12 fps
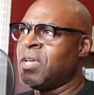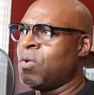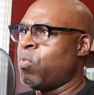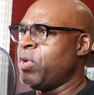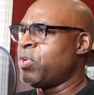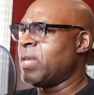
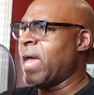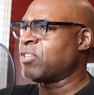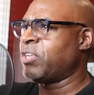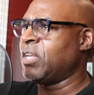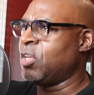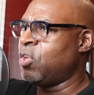where you can
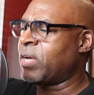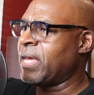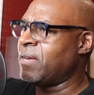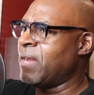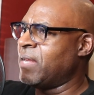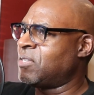actually look
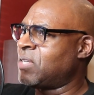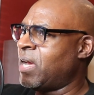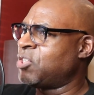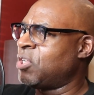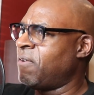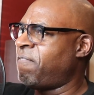and
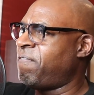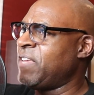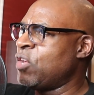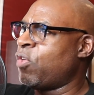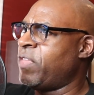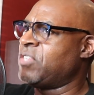touch and
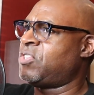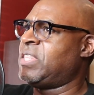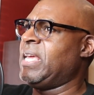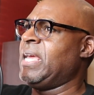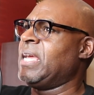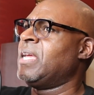feel this
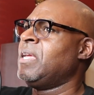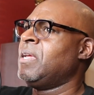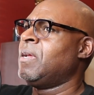thing